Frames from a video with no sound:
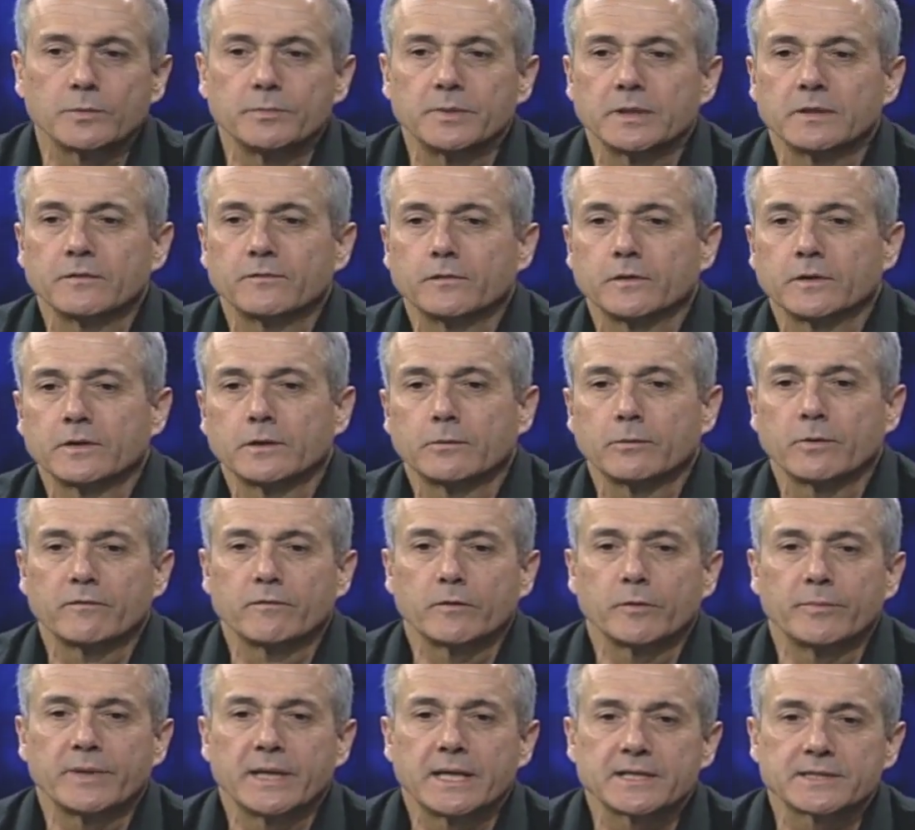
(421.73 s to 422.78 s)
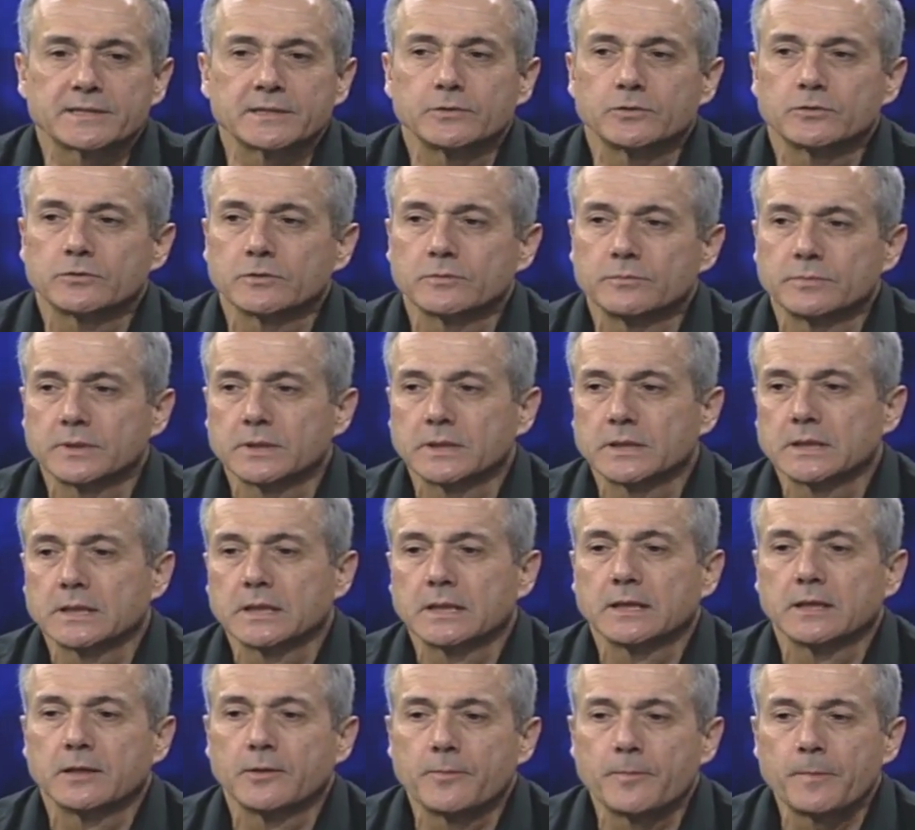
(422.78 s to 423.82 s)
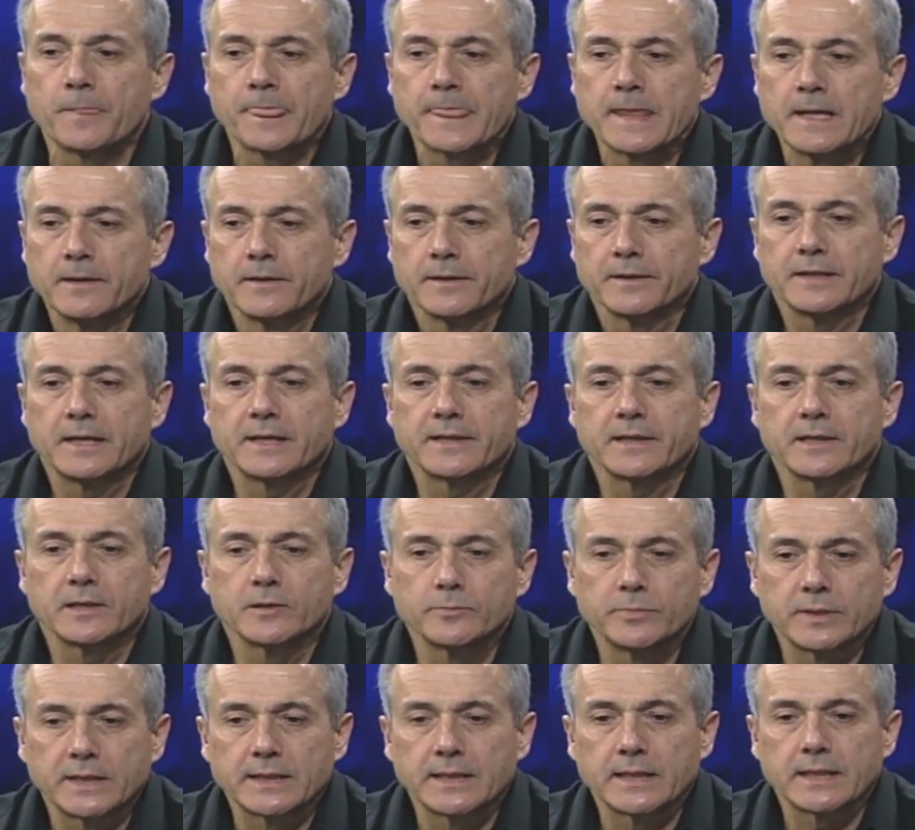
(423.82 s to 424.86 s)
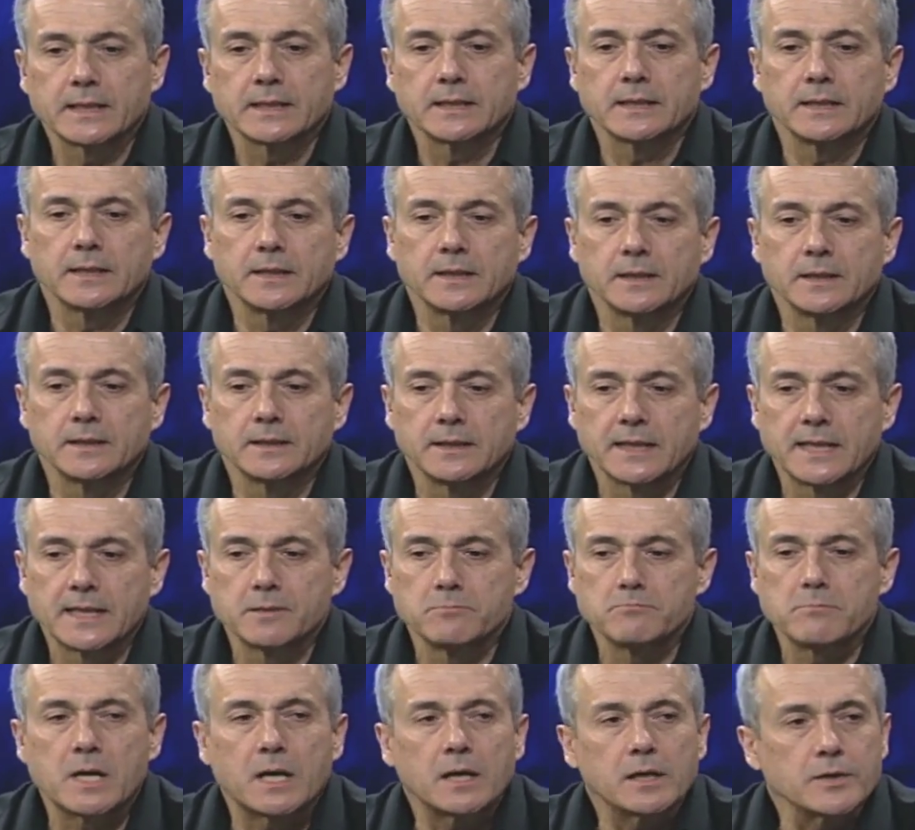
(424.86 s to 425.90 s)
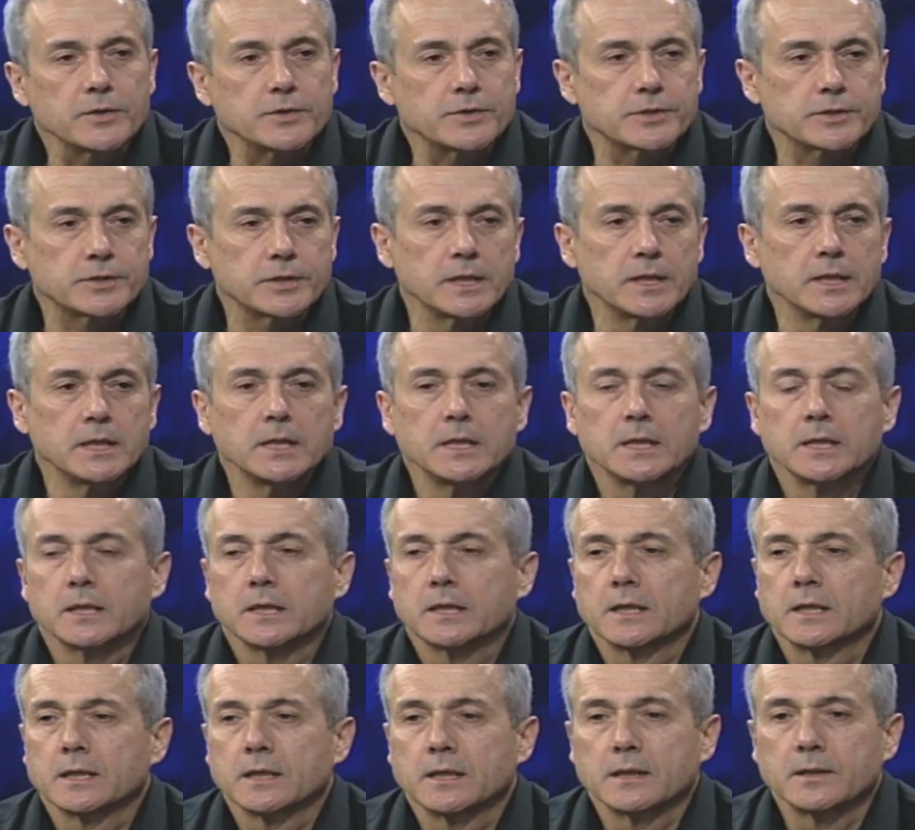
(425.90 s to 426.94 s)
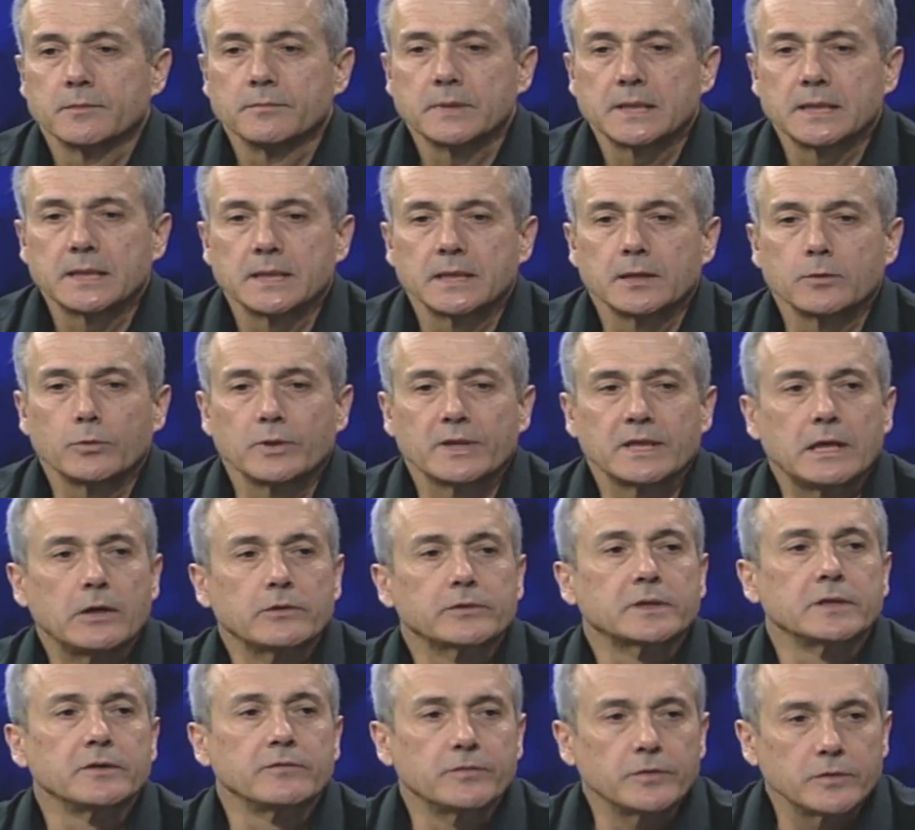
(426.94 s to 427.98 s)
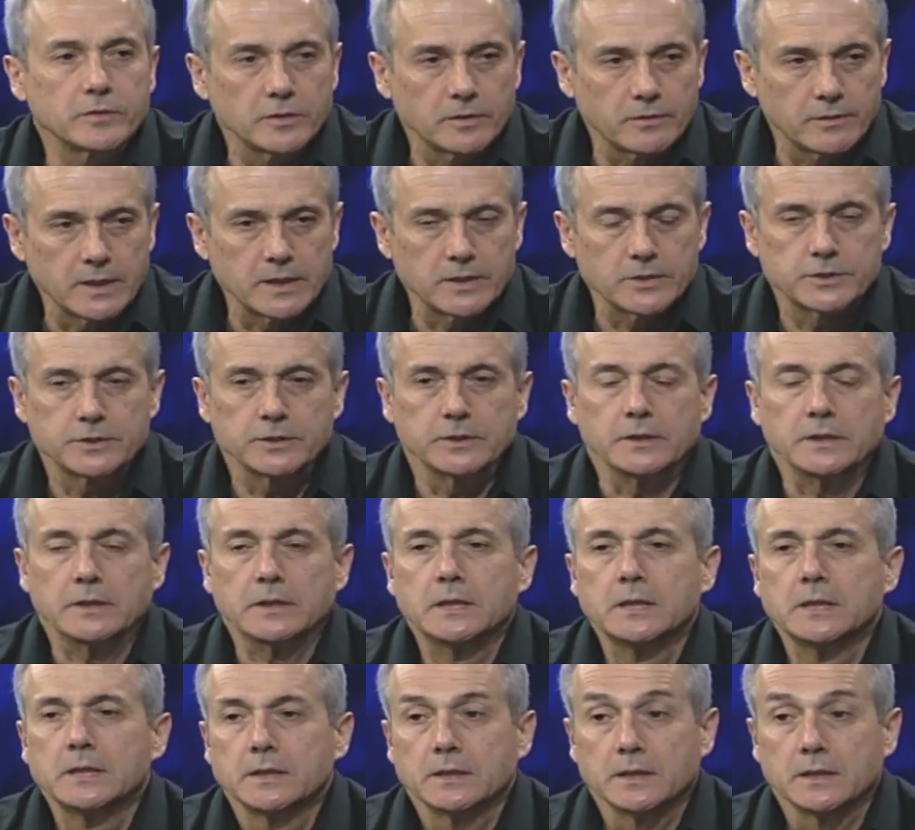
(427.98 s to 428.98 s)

would be for the river basin to be um, nothing but a, uh, a marsh, right. uh, meaning without configuration.